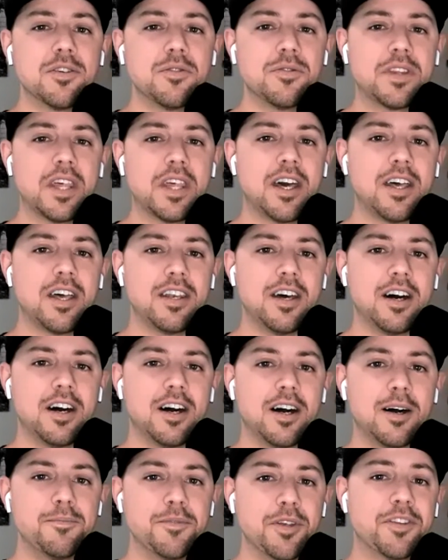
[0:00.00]
you
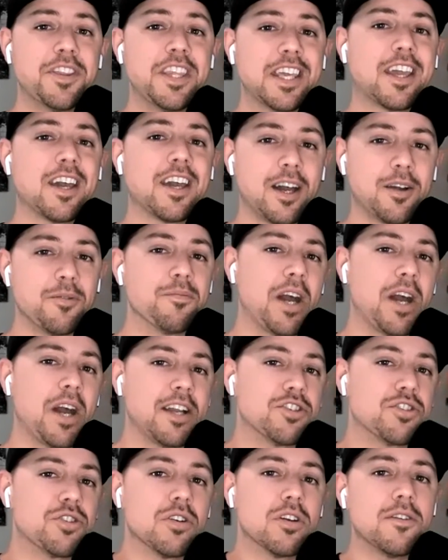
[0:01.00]
that you think I
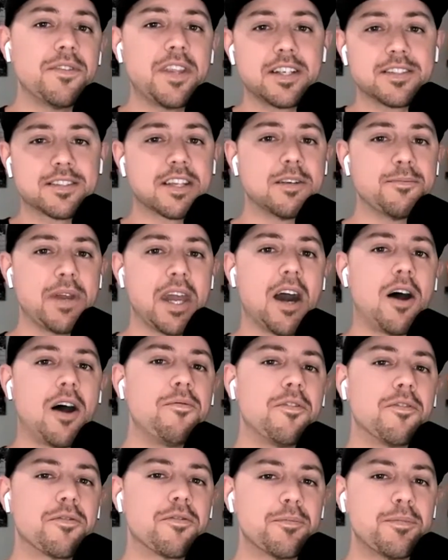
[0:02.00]
should have, that is going to be
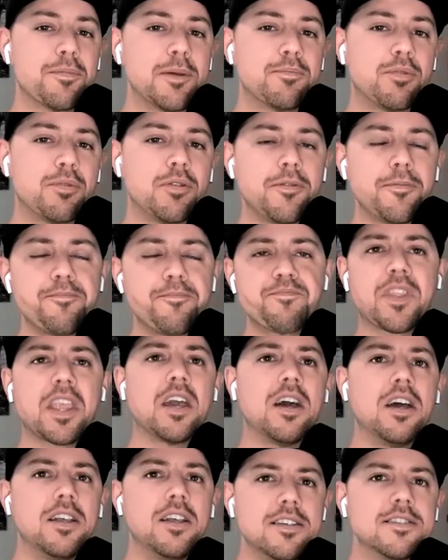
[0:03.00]
helpful for people.
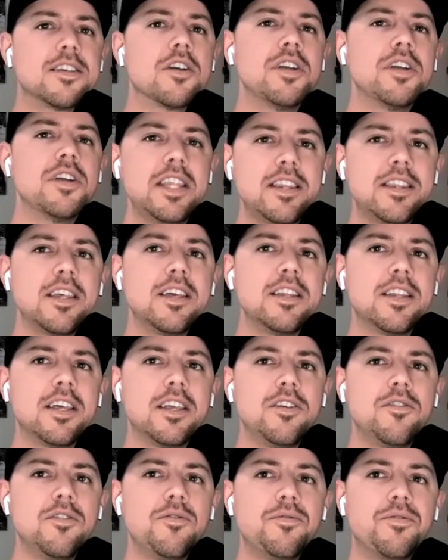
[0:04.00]
Is there anything that
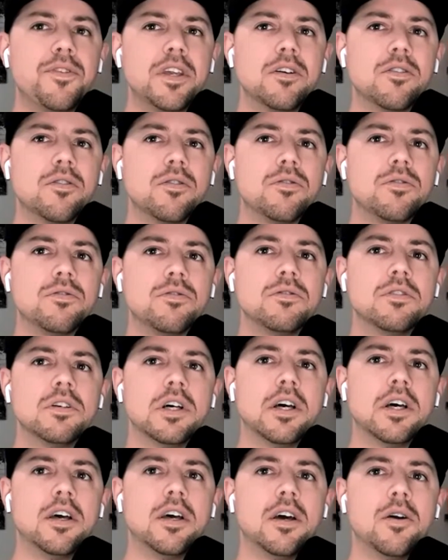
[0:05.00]
you feel
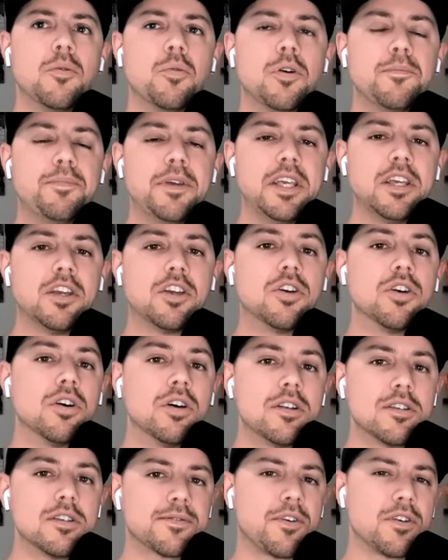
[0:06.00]
would be
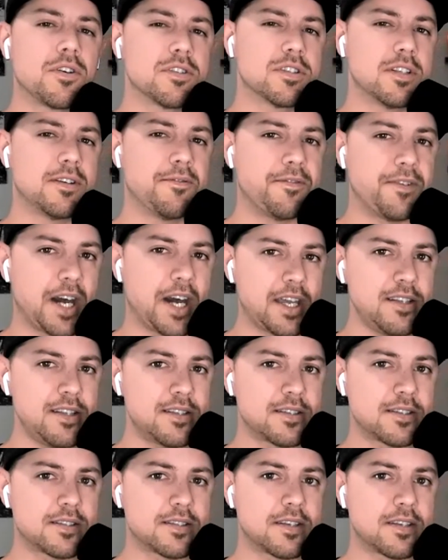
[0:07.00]
good as far as
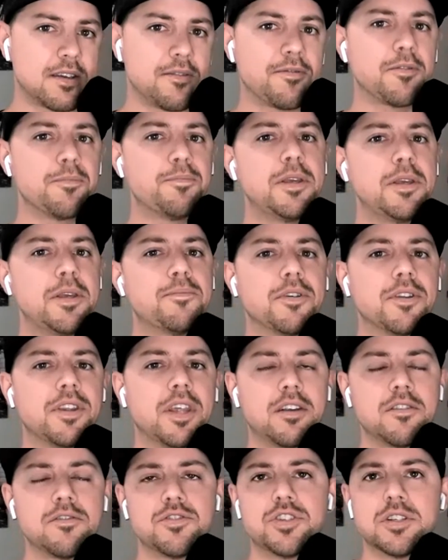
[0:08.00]
advice for people
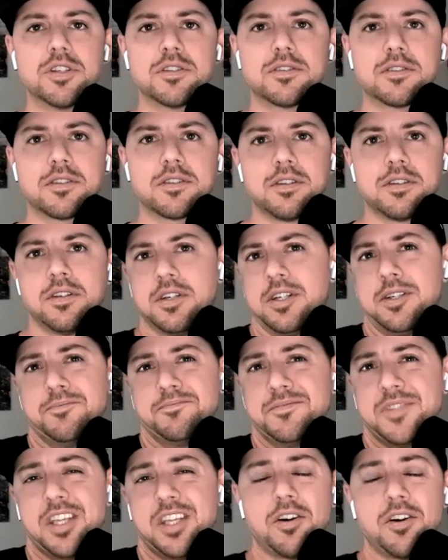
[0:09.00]
that are just,
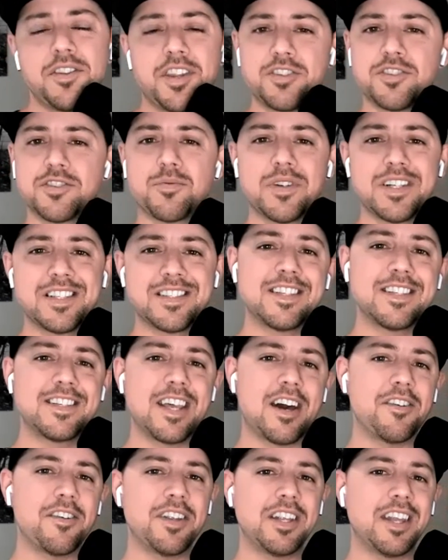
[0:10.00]
they just want to sit
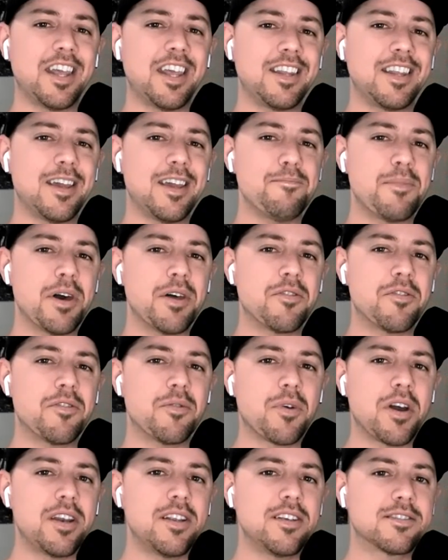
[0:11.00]
down and get better at
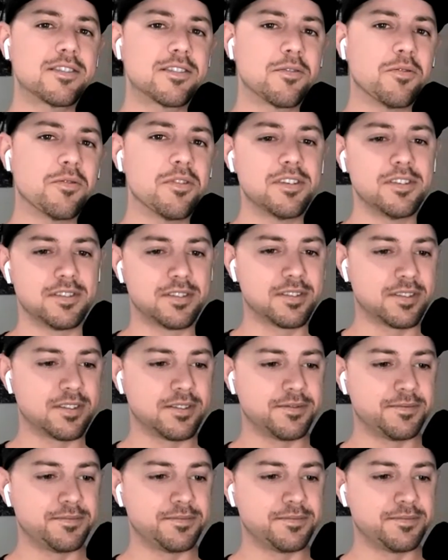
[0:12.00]
writing stories?